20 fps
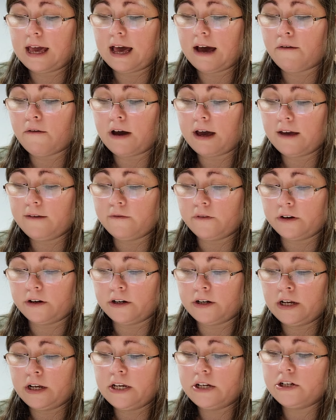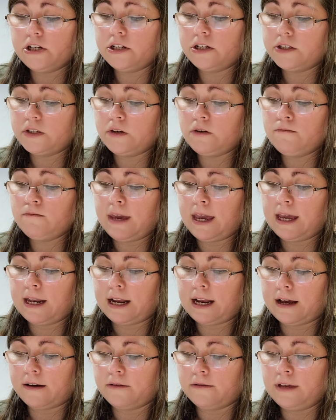However, she soon made
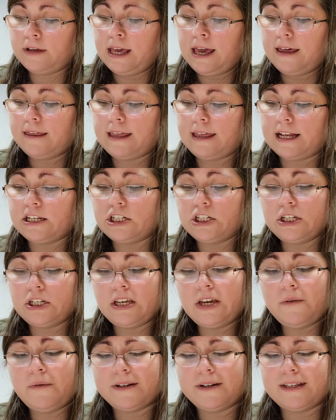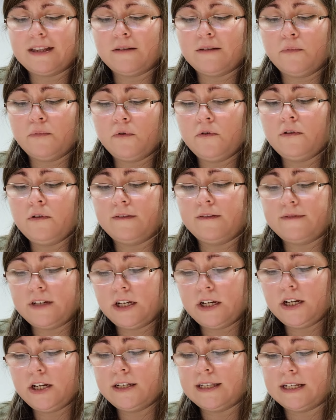out that she was in the pool of
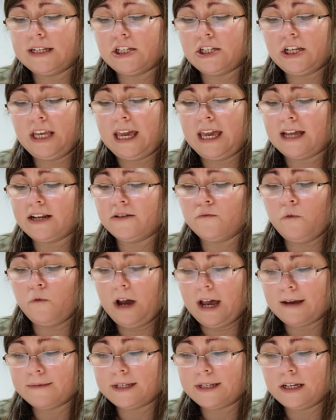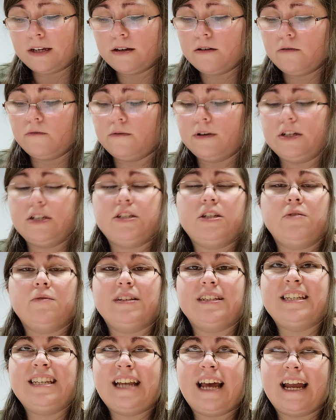tears that she had wept when she was
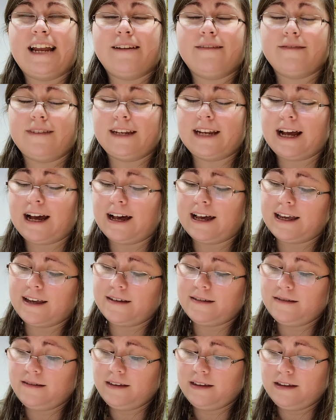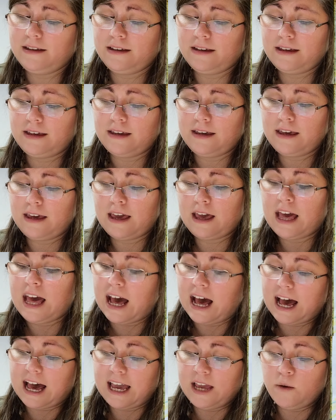nine feet high.
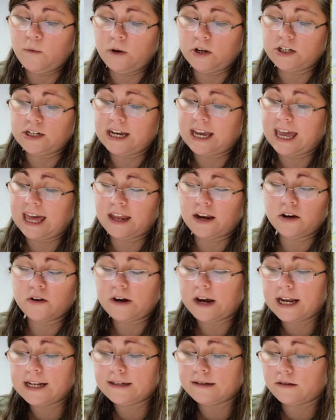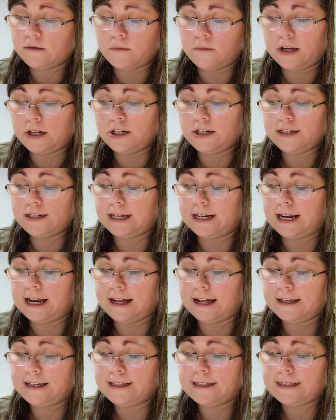I wish I hadn't cried so much, said
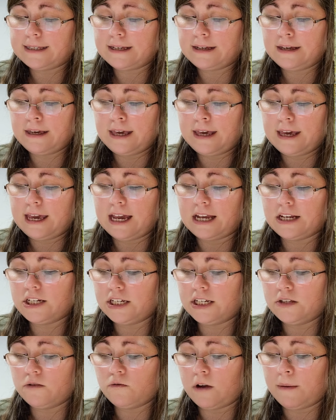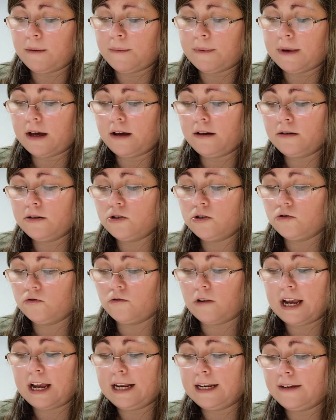Alice, as she swam about,
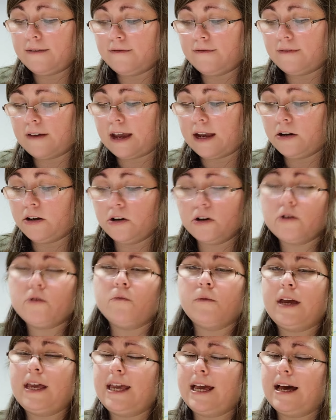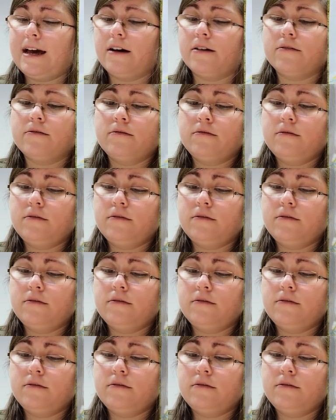trying to find her way out.